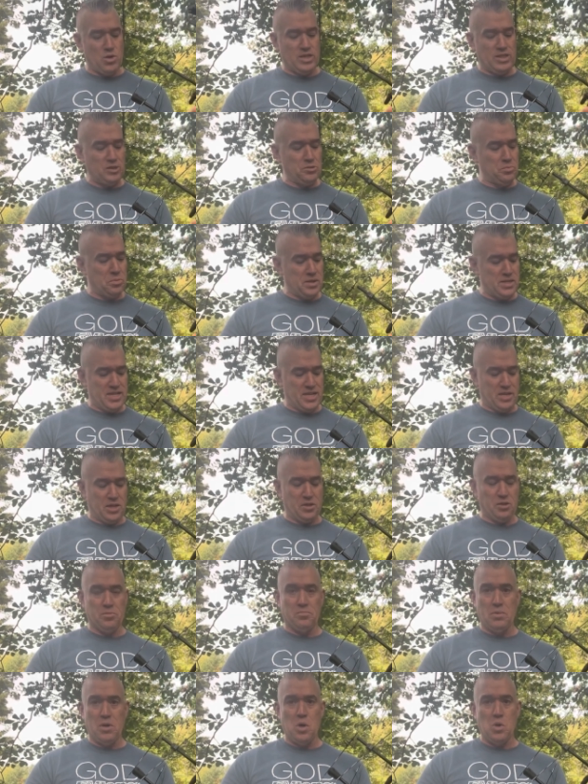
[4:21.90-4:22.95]
particular
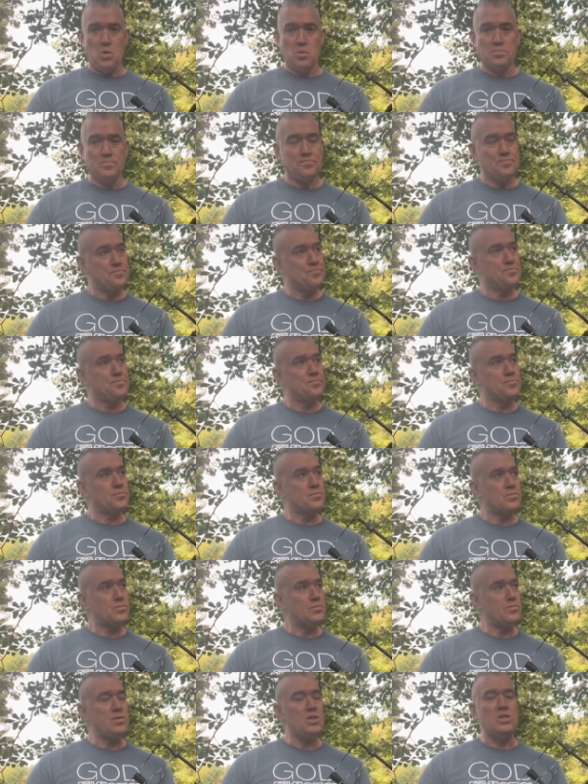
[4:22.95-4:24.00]
bow,
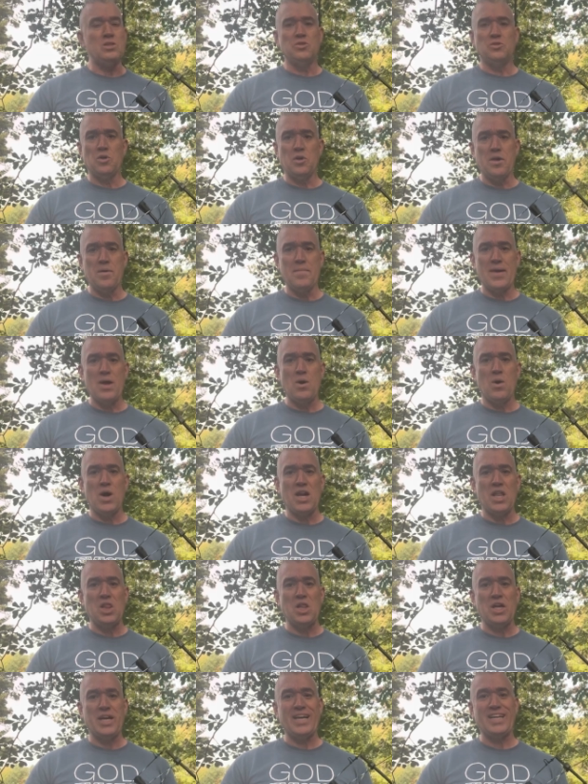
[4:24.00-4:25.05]
so you may want to
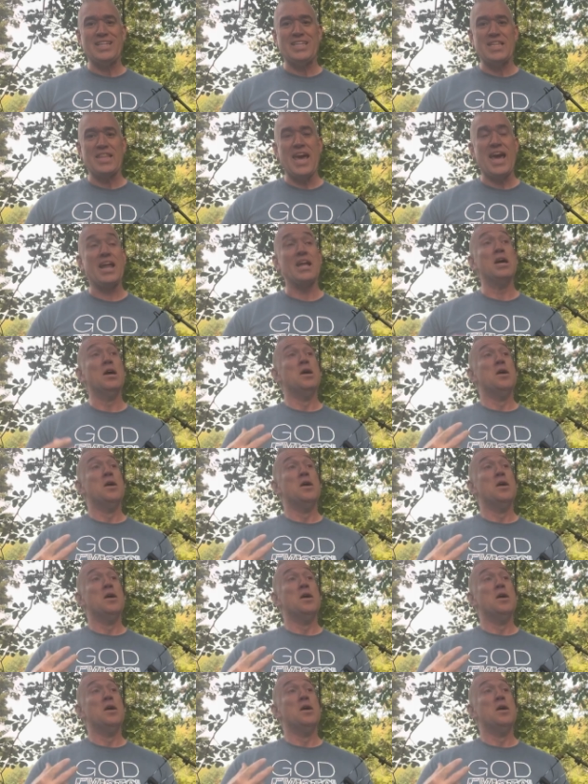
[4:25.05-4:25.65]
look into that.